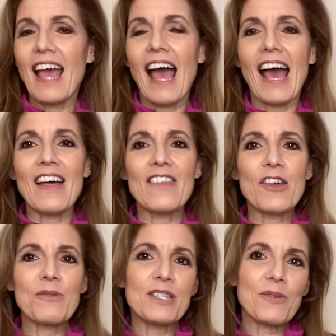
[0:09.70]
And
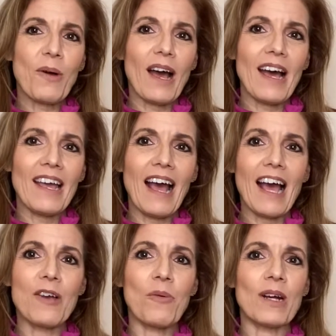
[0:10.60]
the reason why
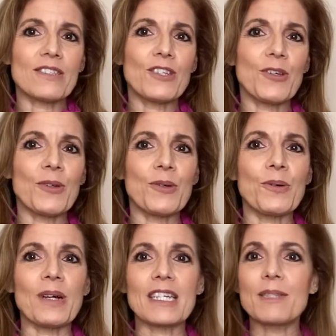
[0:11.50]
I want
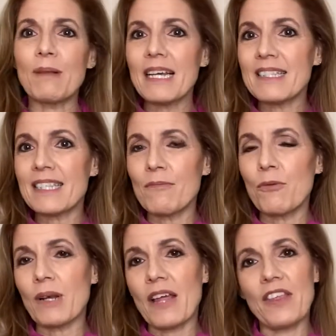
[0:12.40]
to explain some of
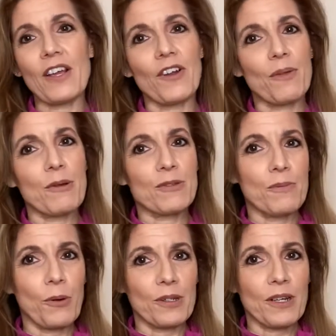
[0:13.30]
what I think are the most
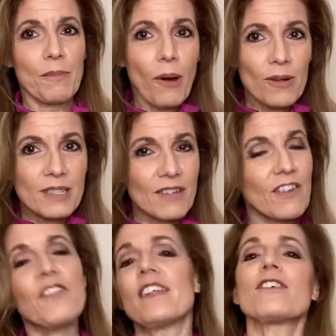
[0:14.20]
important components of a
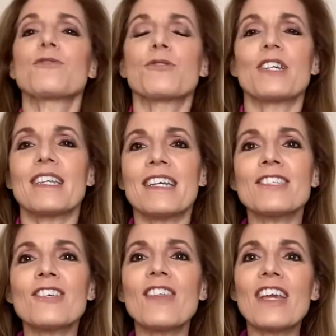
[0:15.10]
fitness routine is
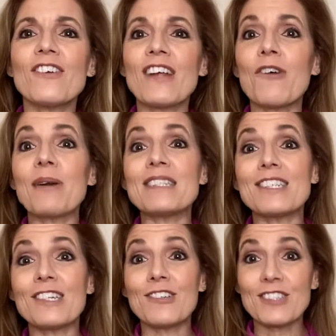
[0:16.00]
so that you're not
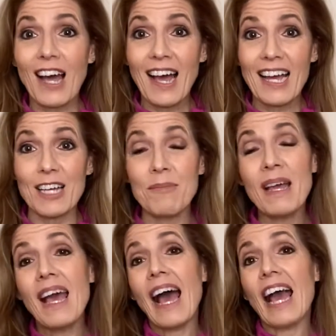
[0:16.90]
wasting your time.
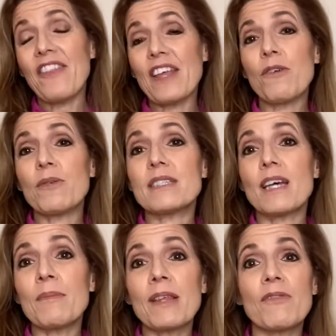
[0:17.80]
I think
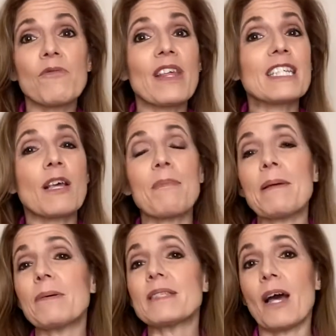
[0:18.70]
some of the things that
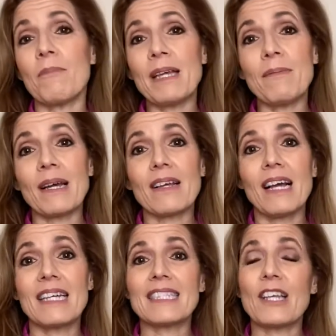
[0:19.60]
people tell me, my
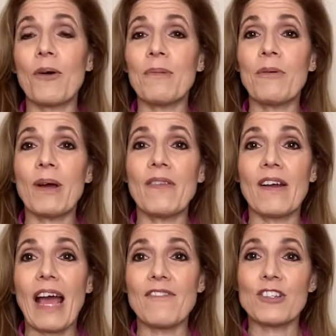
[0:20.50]
clients tell me when they're
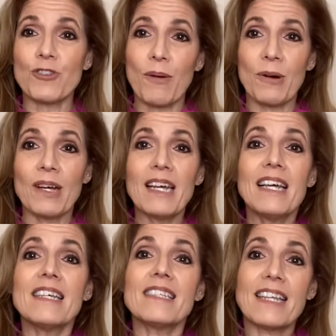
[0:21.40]
having trouble
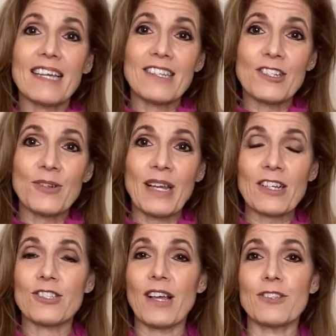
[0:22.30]
sticking to an
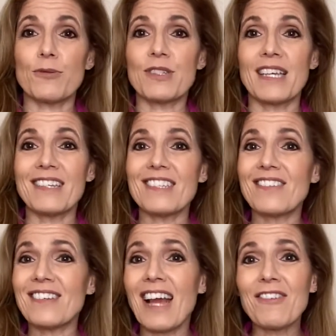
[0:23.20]
exercise routine is that
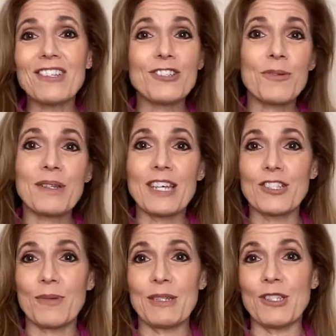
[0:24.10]
they're not really sure what they
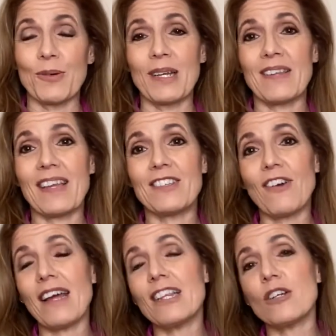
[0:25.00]
should be doing. And they
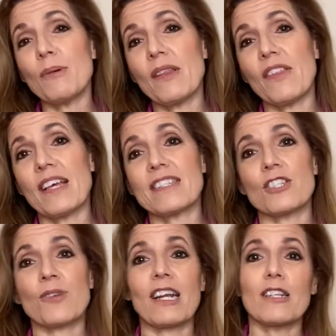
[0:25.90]
try a little bit of this, they
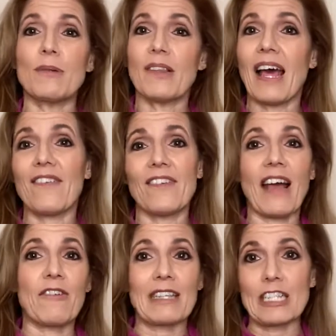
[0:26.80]
try a little bit of that, and they're
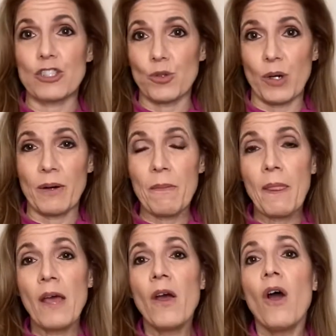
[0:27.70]
not really sure.
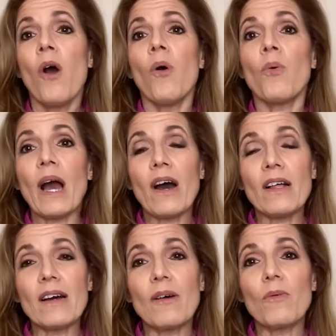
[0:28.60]

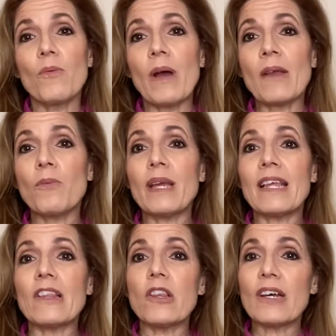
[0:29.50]
Well, when we
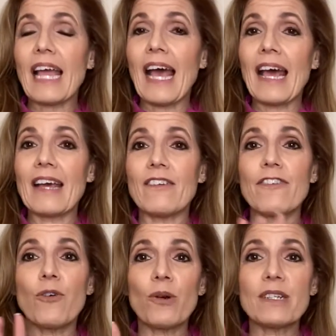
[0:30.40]
look at
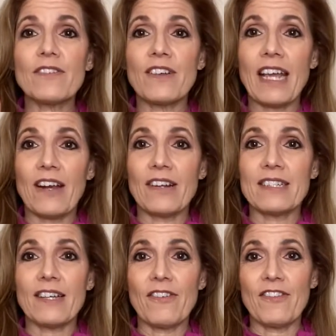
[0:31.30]
4 different
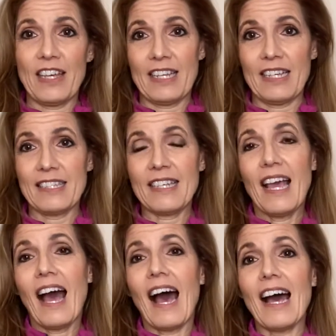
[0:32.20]
areas of fitness,
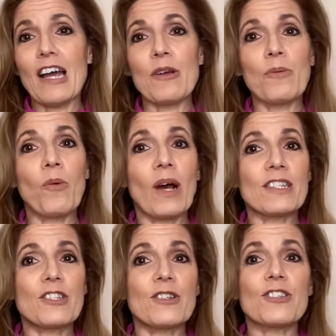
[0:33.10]
I
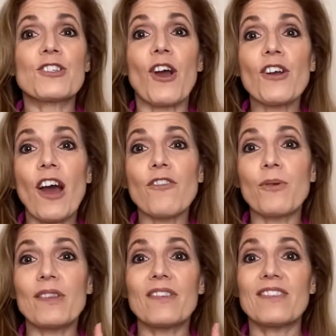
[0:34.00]
want you to start off
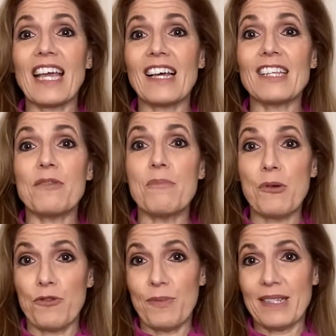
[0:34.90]
with daily
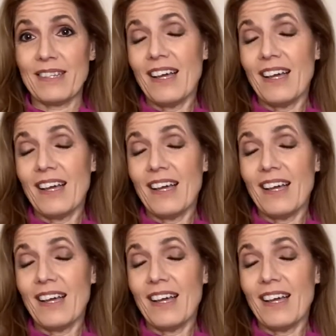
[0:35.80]
movement.